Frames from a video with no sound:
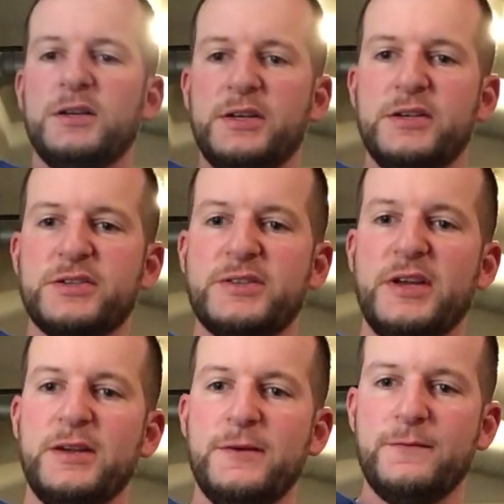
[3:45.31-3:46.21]
is
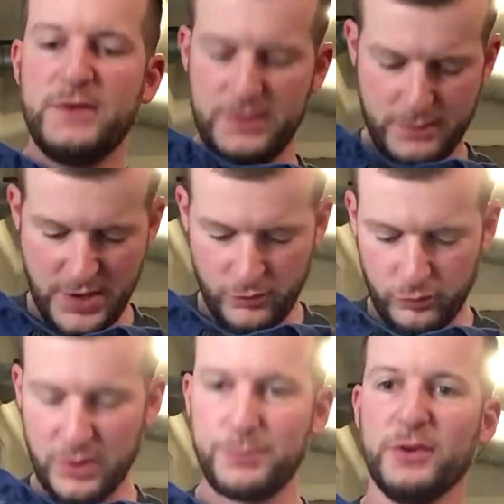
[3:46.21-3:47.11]
that it may
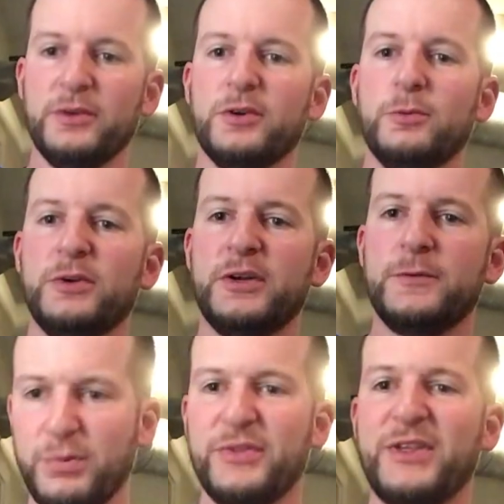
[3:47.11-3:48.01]
rip a little bit,
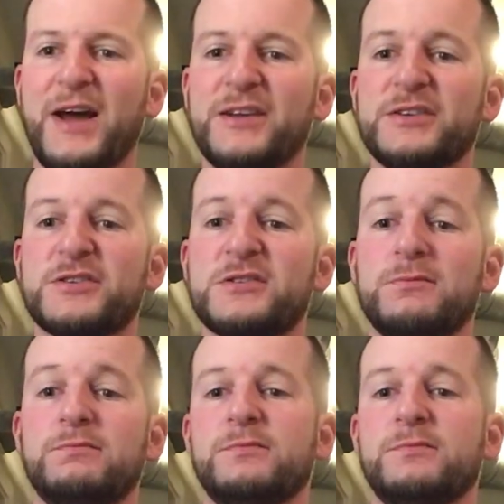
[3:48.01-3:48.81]
but that is,